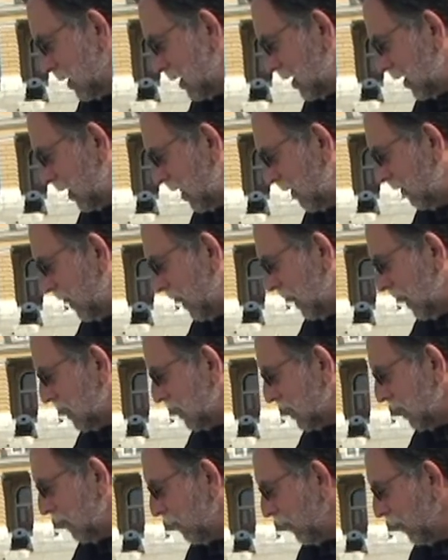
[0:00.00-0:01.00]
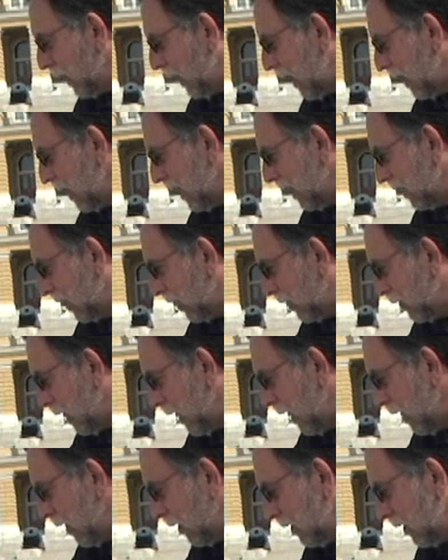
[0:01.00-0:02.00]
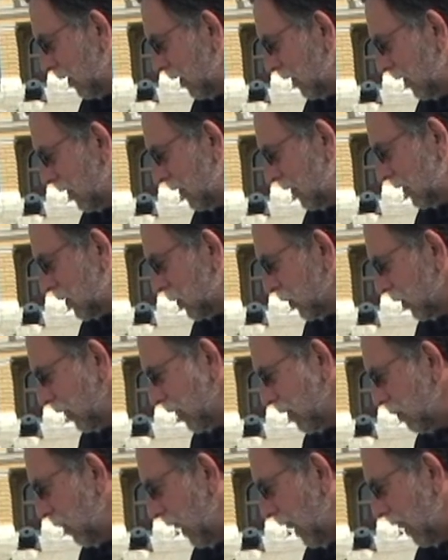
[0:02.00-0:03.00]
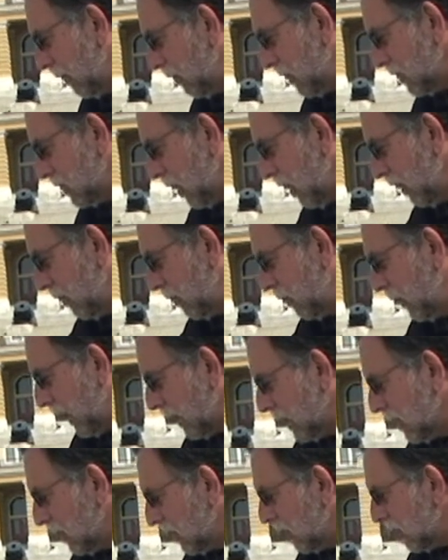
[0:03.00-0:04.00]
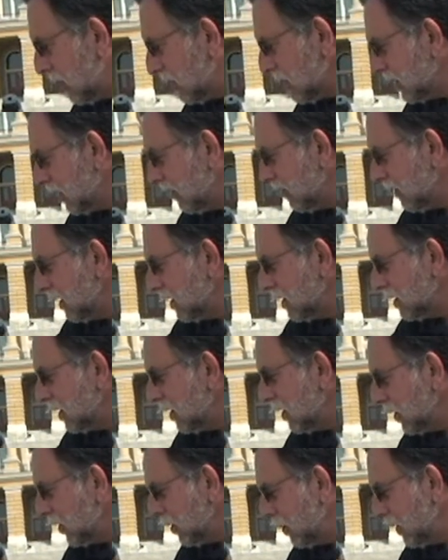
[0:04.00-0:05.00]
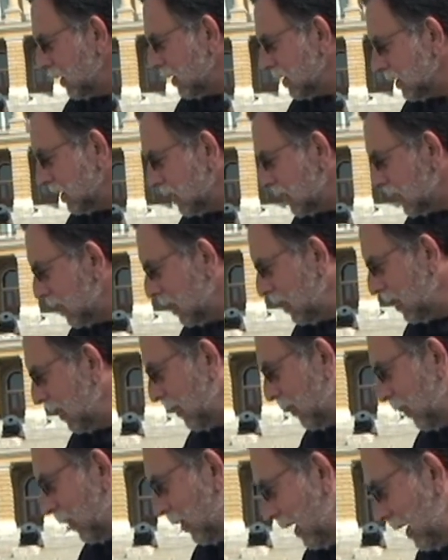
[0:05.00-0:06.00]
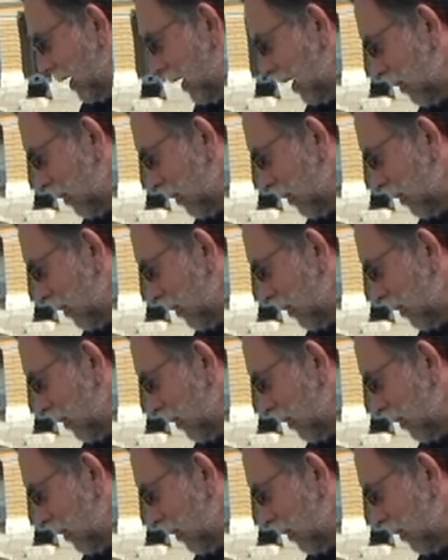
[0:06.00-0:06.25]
just leaving that stuff laying on the ground is really bad because all the bacteria and stuff that's in your business will end